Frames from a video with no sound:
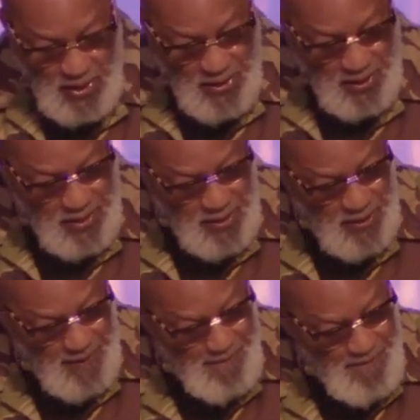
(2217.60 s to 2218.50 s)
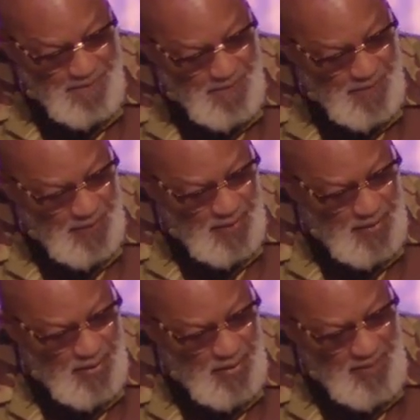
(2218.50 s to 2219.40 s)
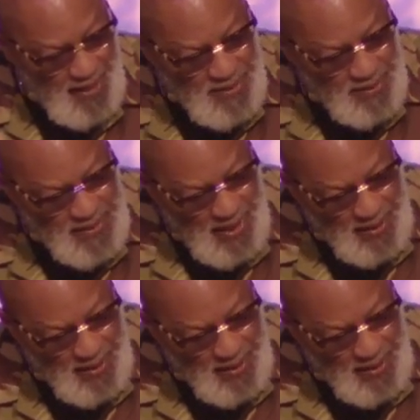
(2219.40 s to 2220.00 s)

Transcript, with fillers: in Jesus. Back to the